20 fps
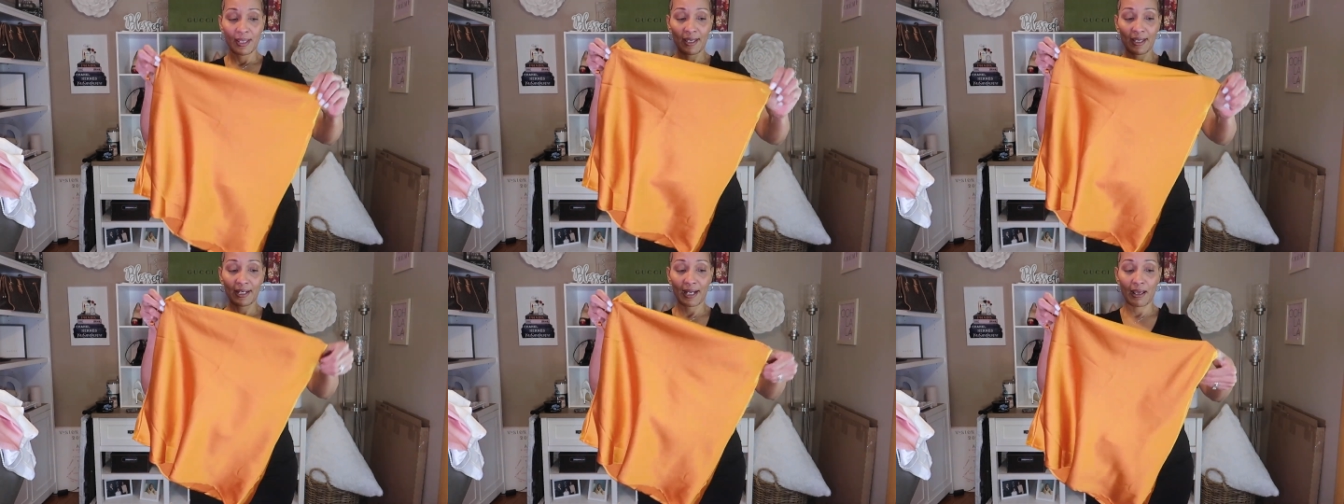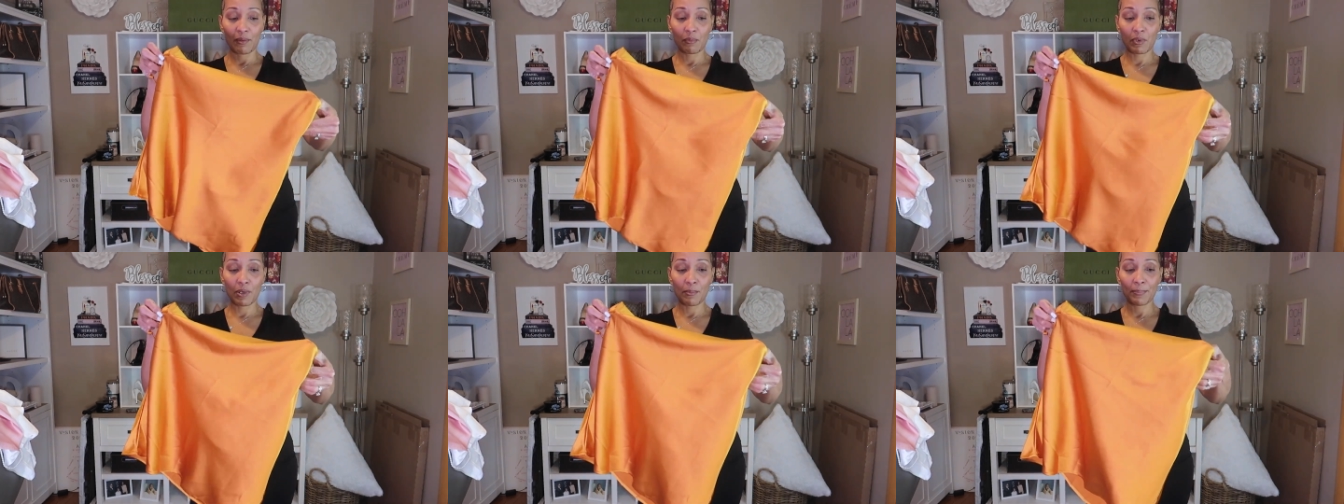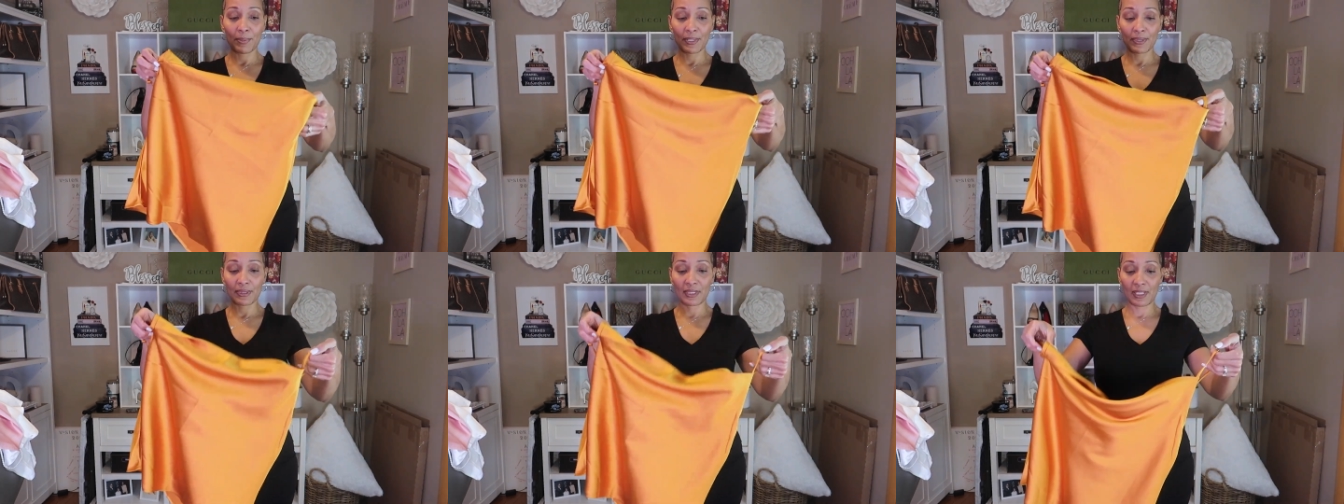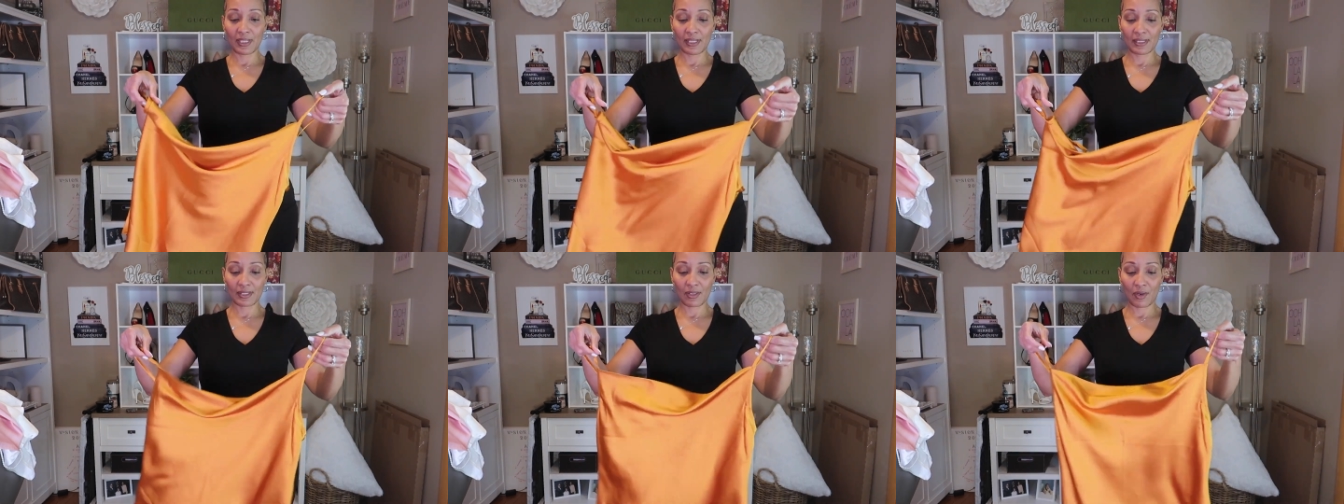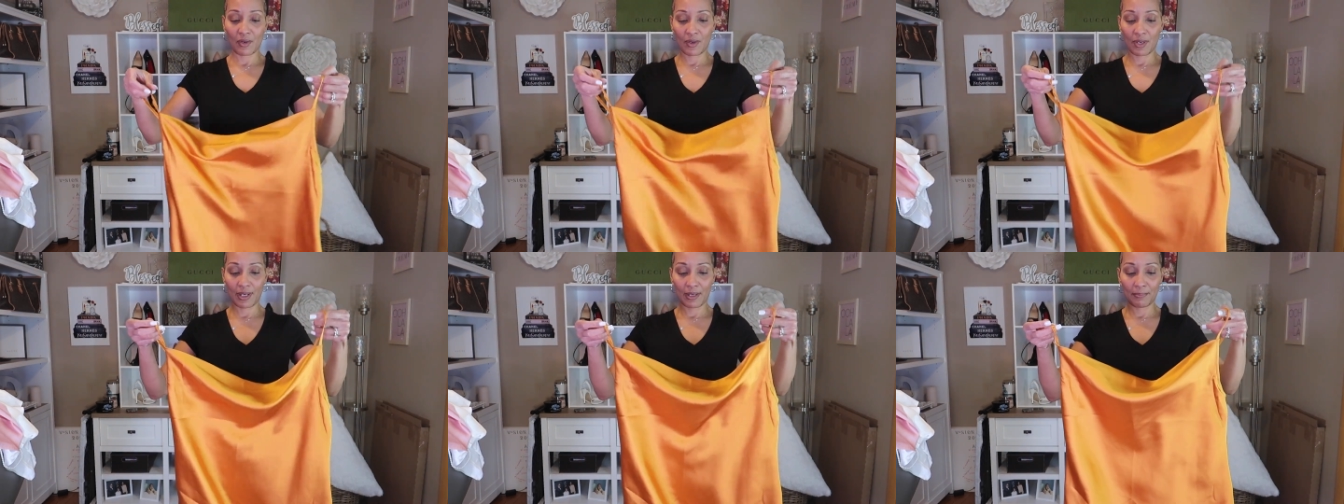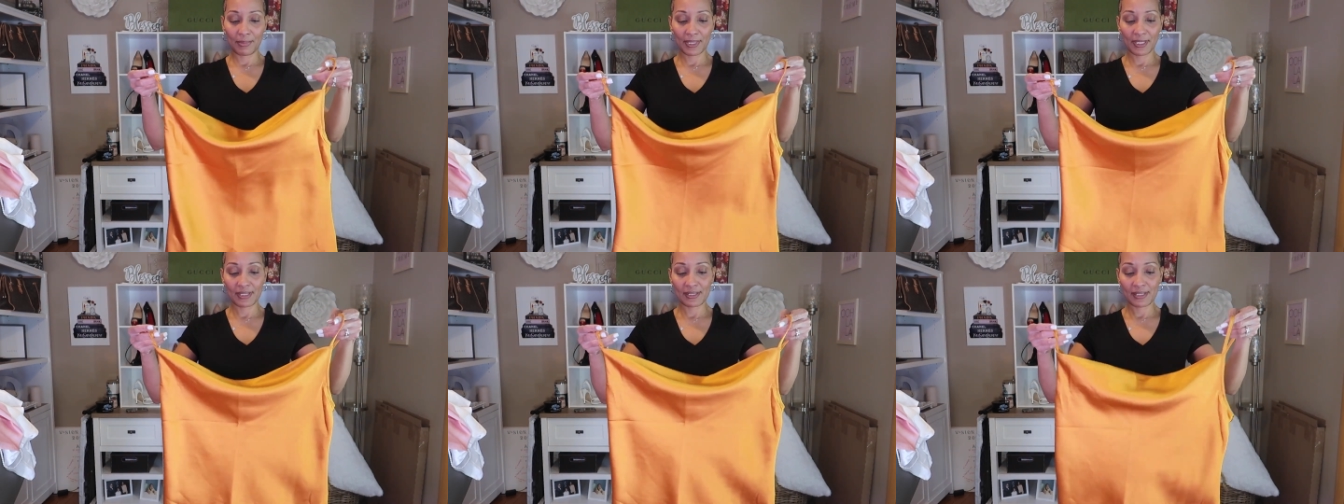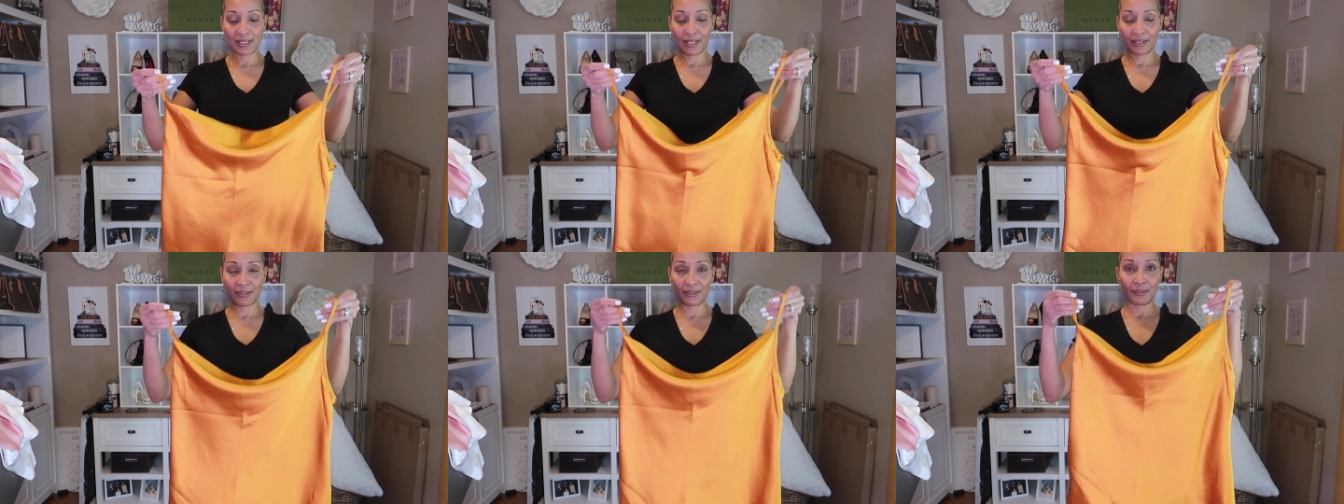And I won't put these on because
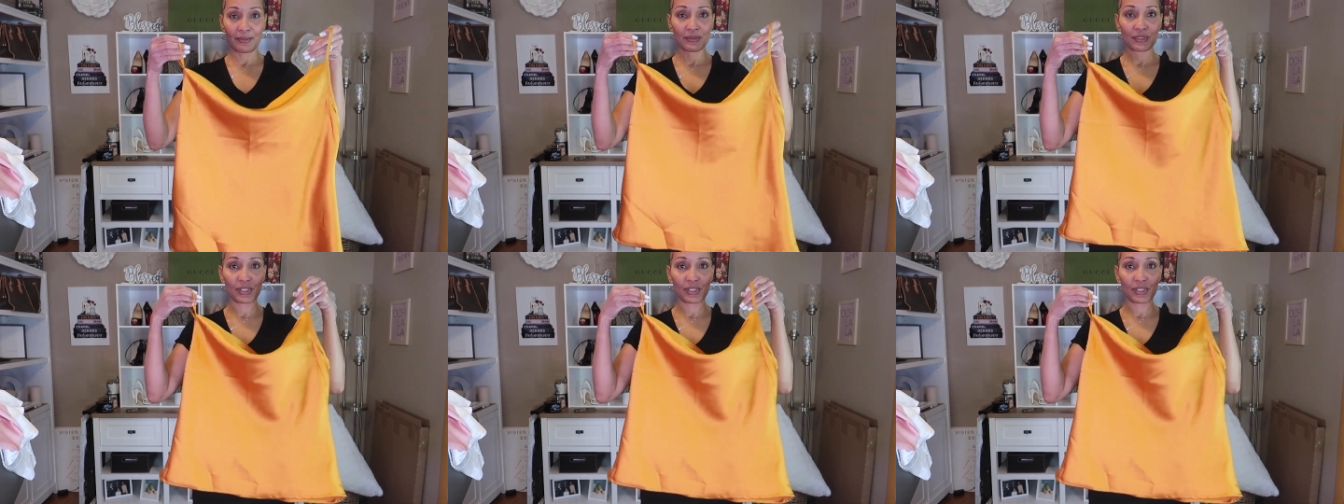they're